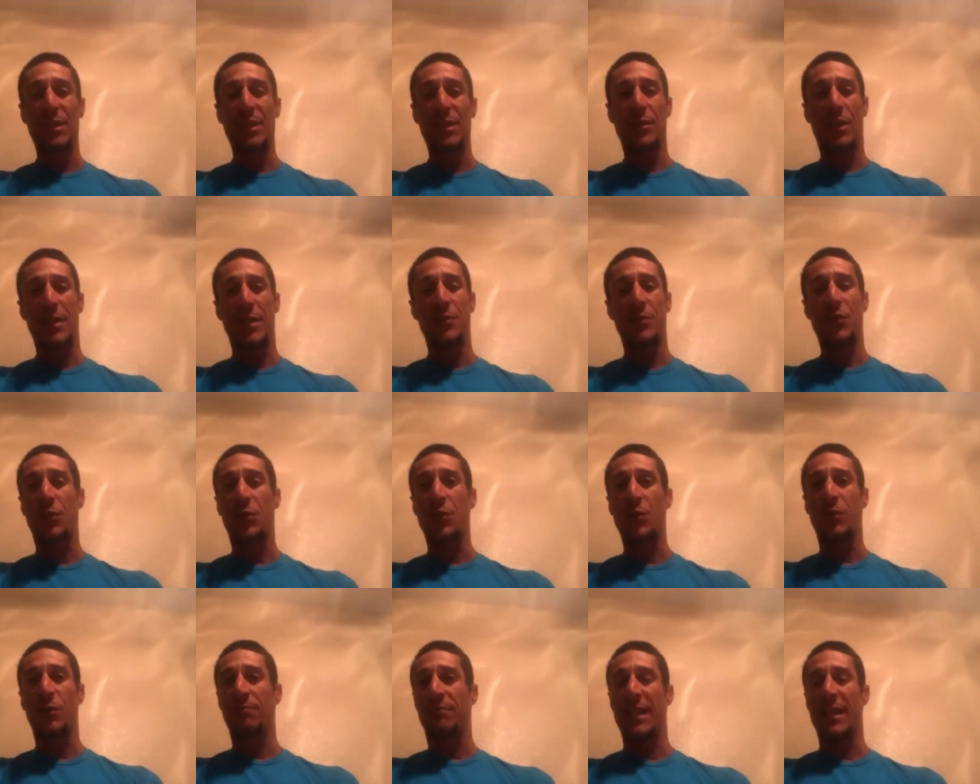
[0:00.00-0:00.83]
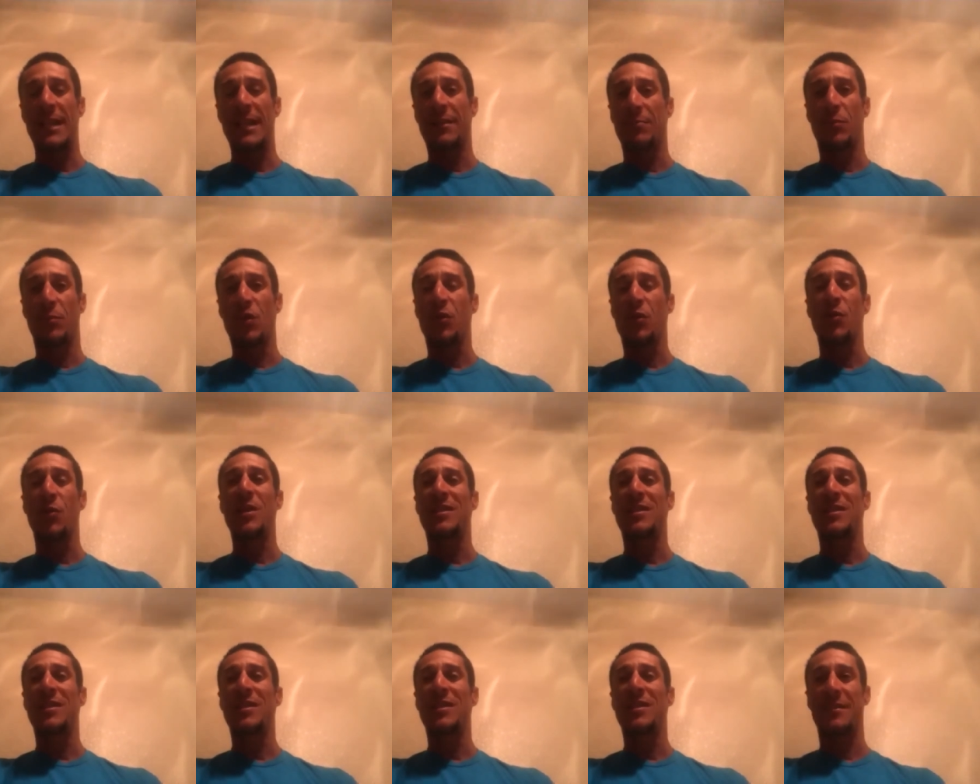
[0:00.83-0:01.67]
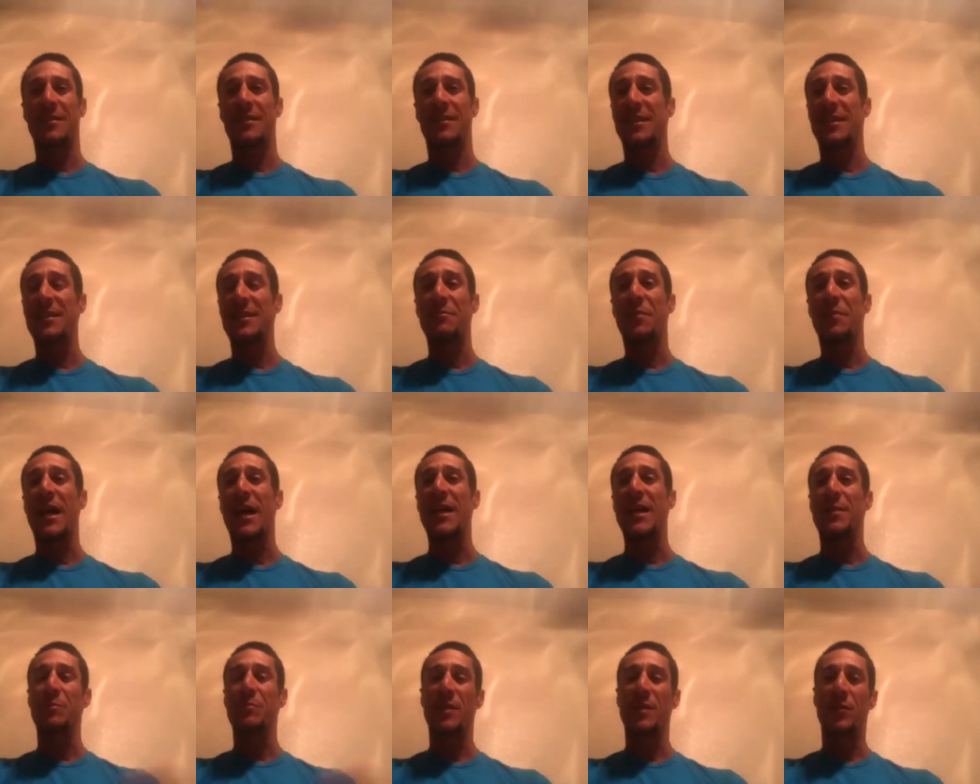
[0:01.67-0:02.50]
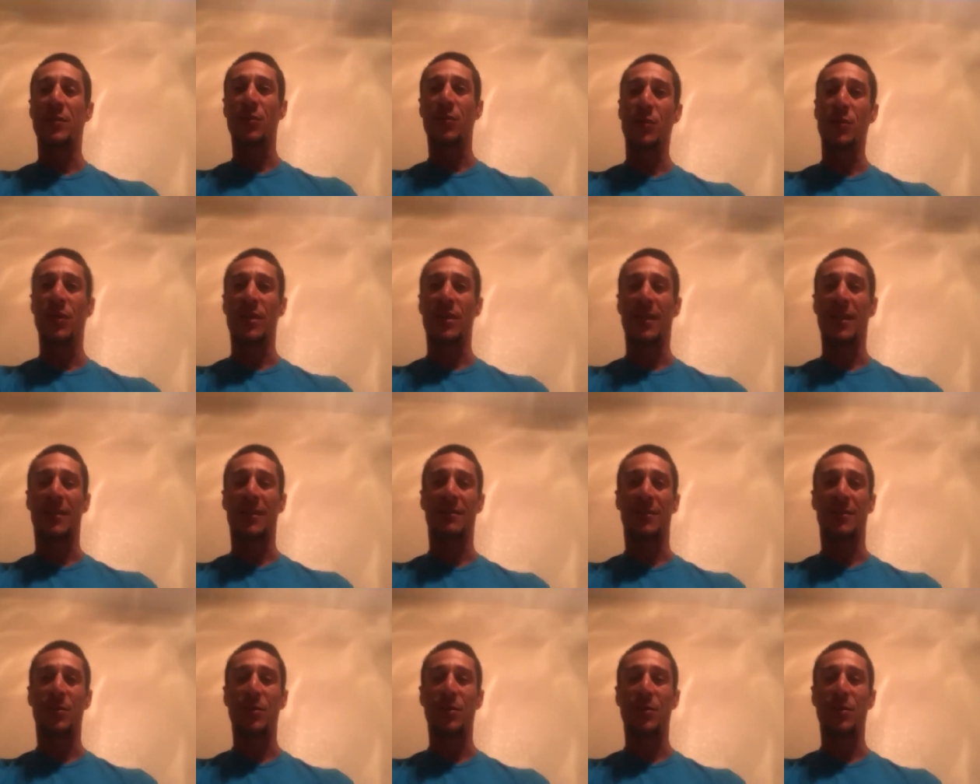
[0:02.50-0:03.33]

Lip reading: used to take most of his classes, and he invited me to